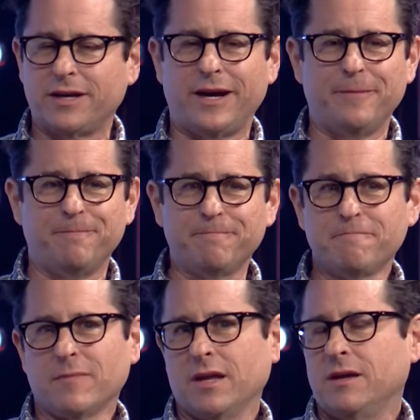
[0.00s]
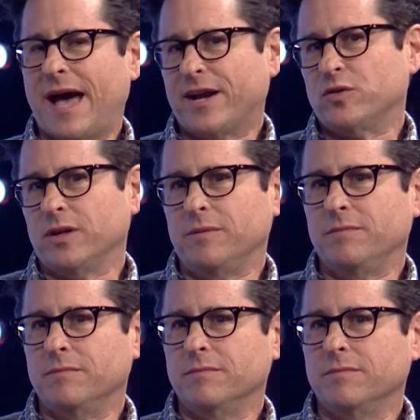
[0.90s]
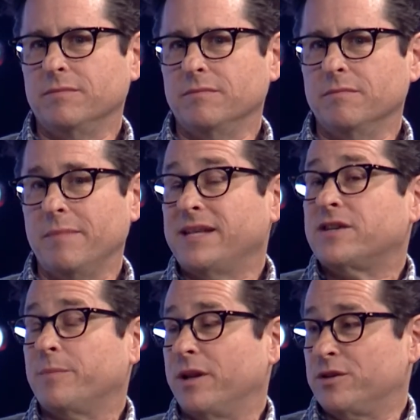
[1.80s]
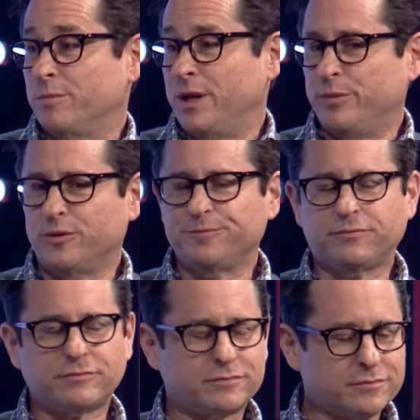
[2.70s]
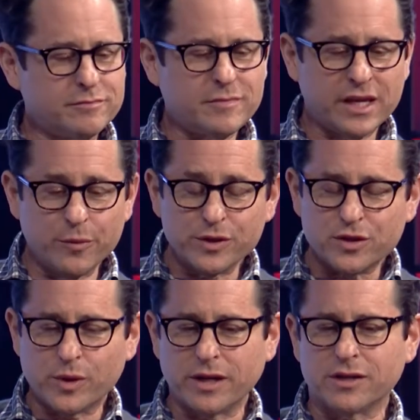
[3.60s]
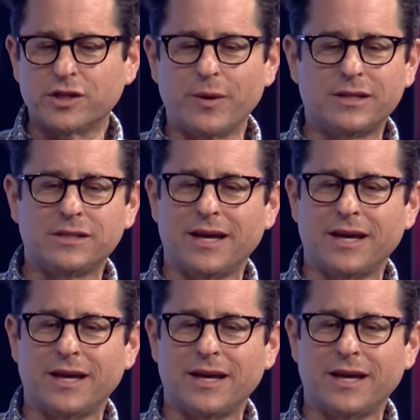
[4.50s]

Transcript: time actually meant something to some people. It was thrilling. So it's,